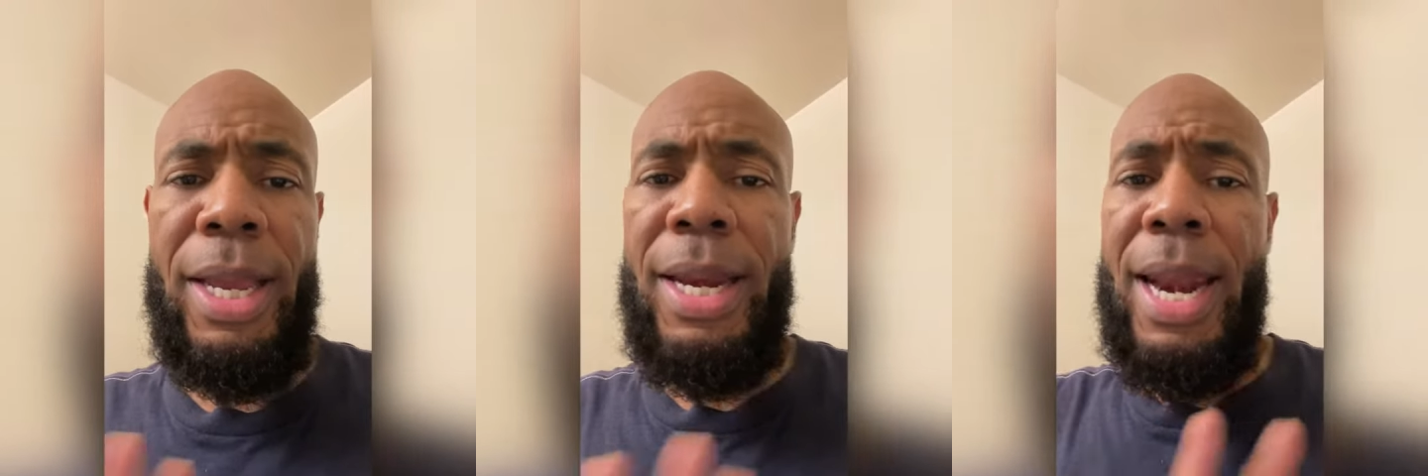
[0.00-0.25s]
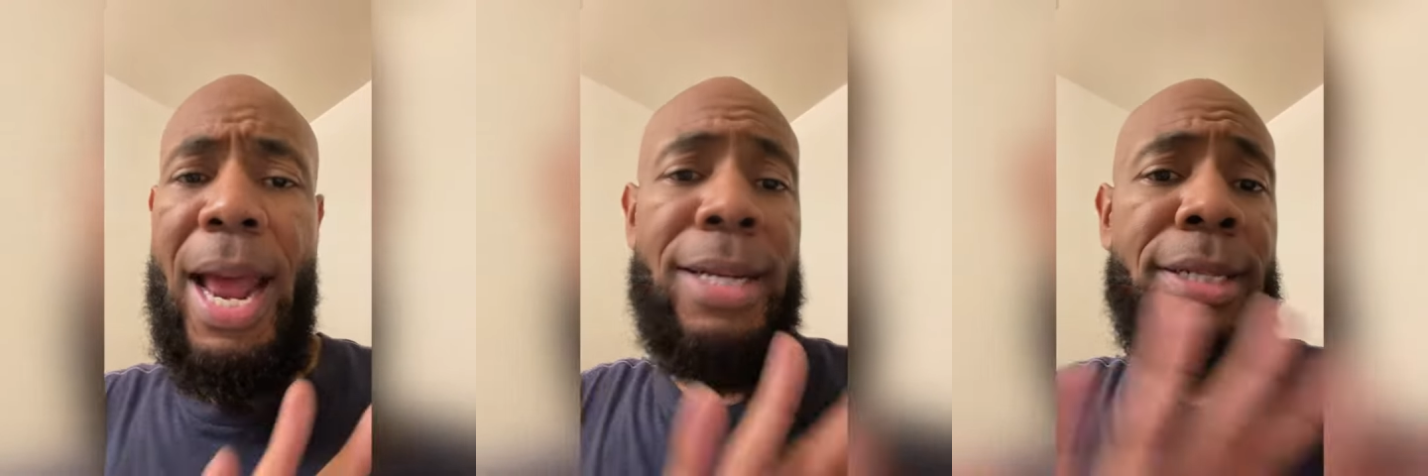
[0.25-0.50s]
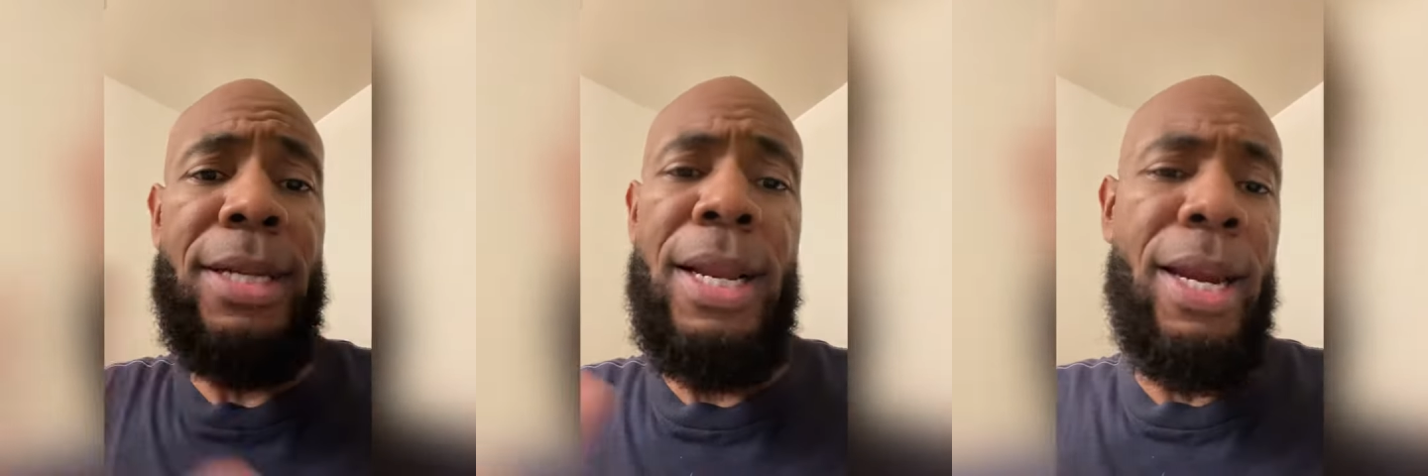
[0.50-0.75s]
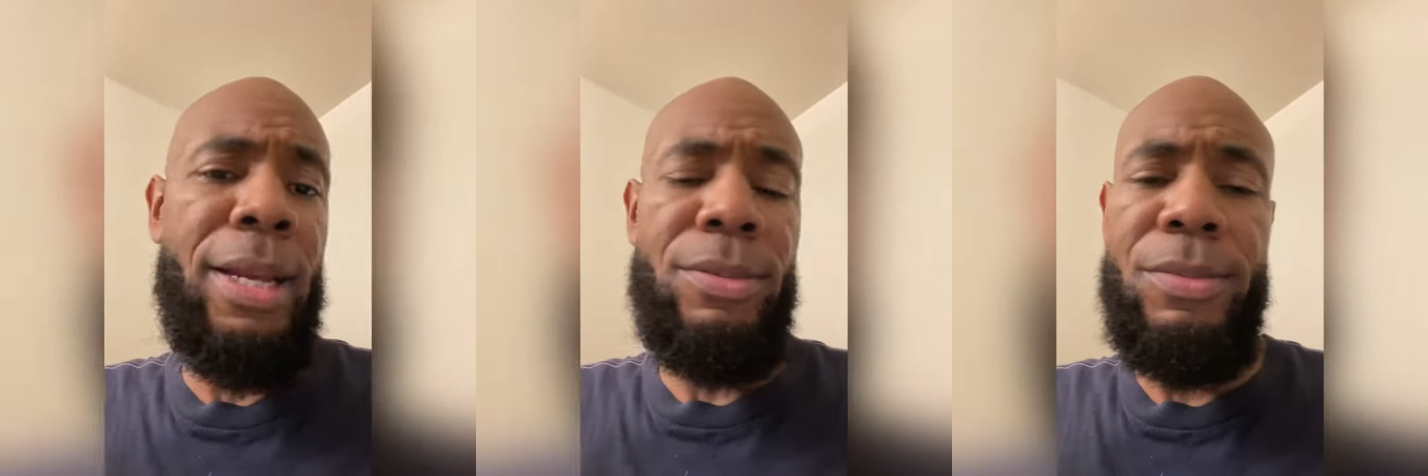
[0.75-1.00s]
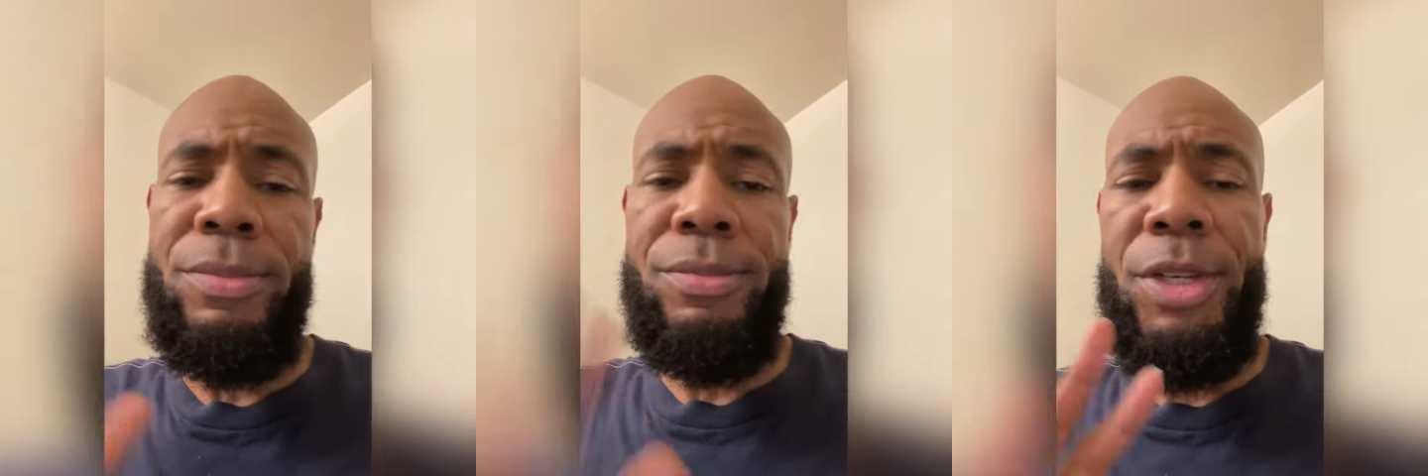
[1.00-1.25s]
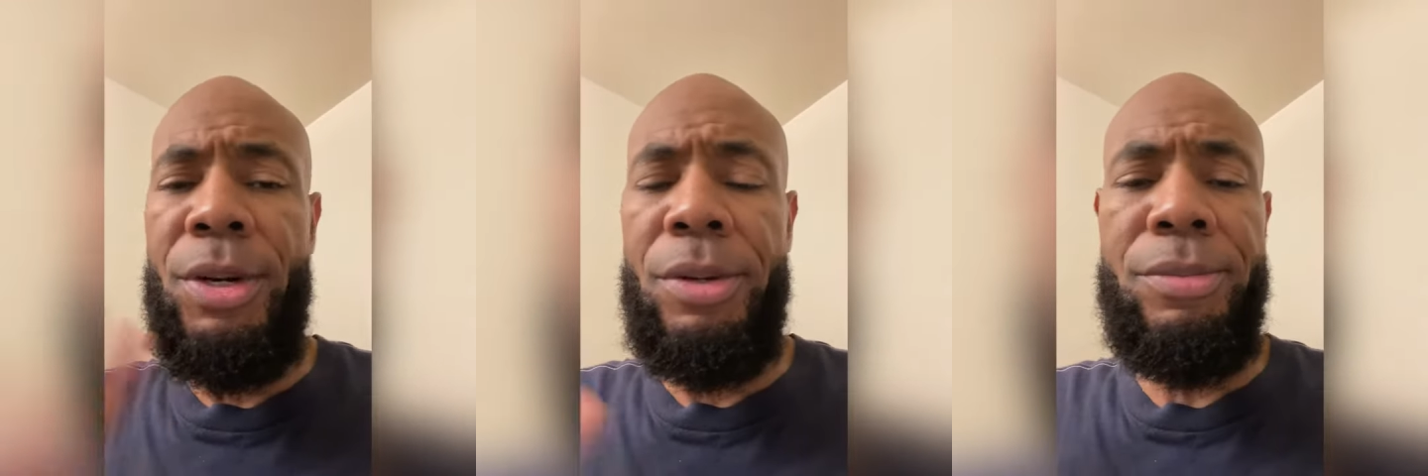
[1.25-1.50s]
And then I just let it,
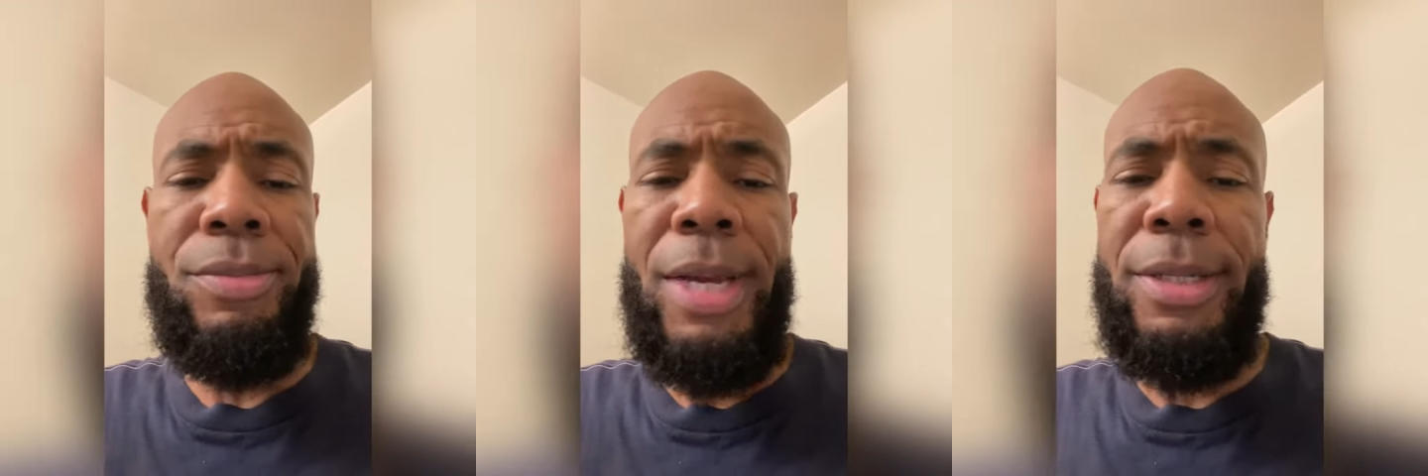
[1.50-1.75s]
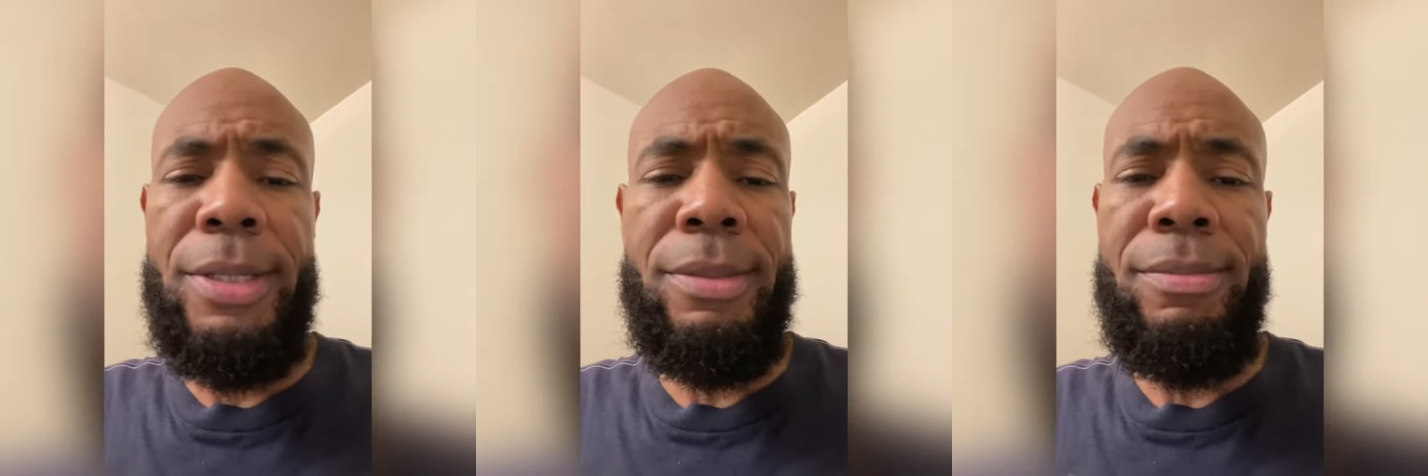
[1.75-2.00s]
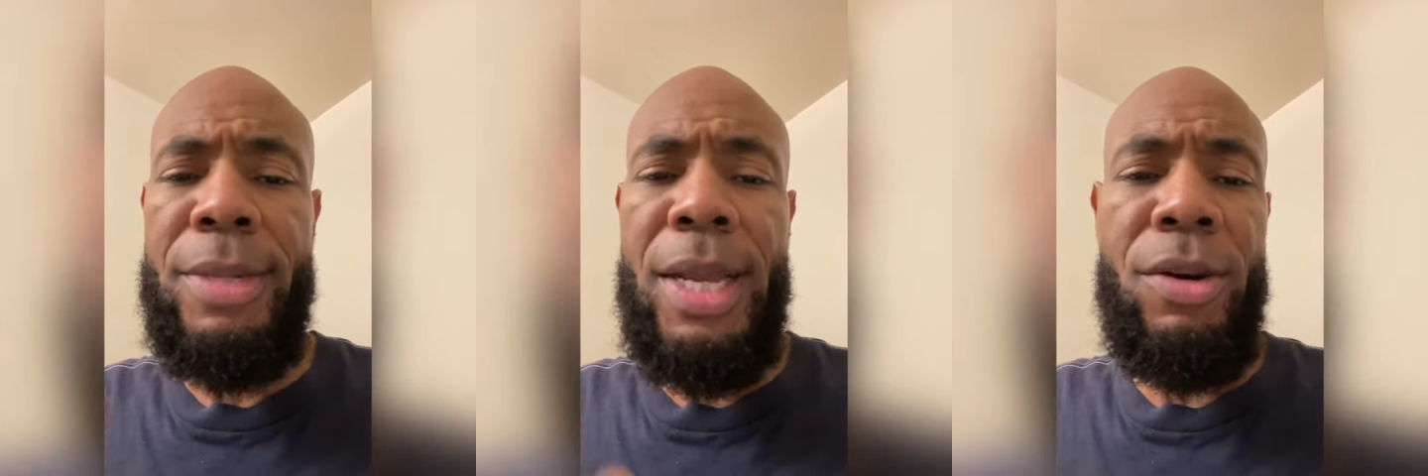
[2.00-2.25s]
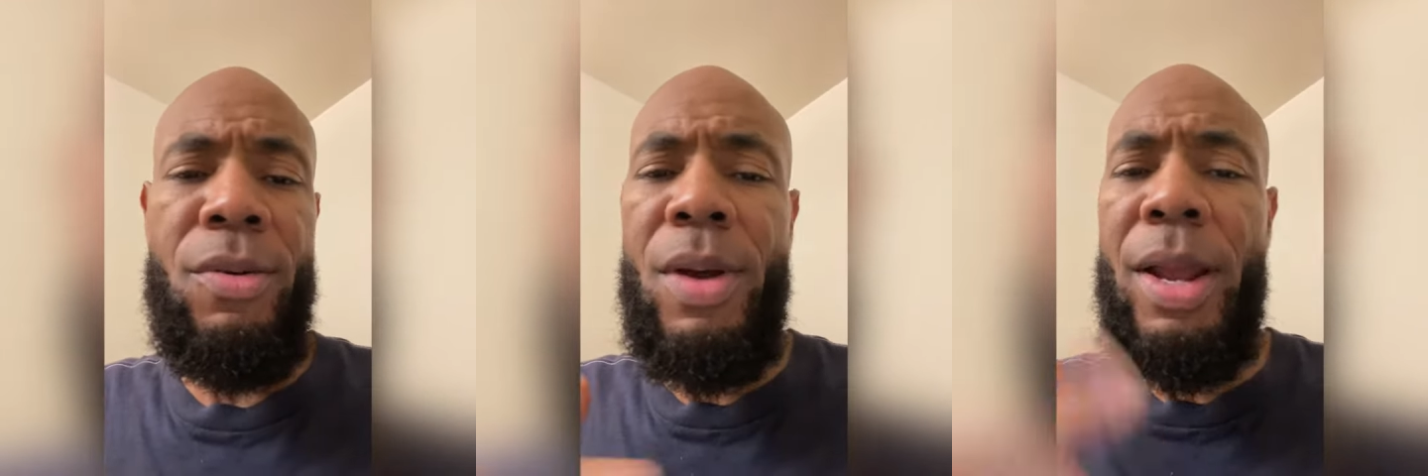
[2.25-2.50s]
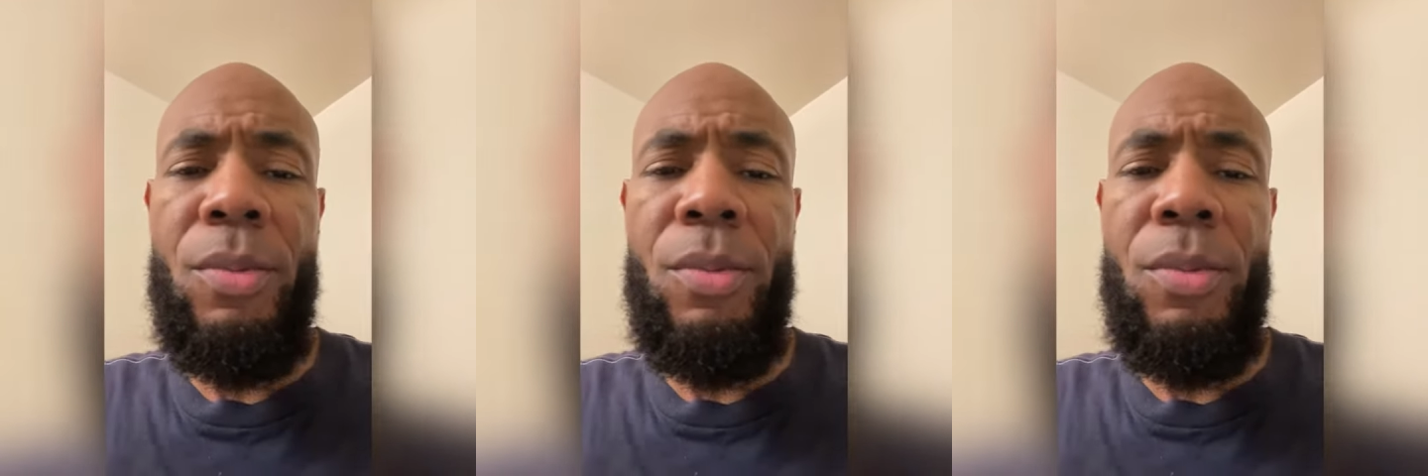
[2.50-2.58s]
you know, I just let it grow out.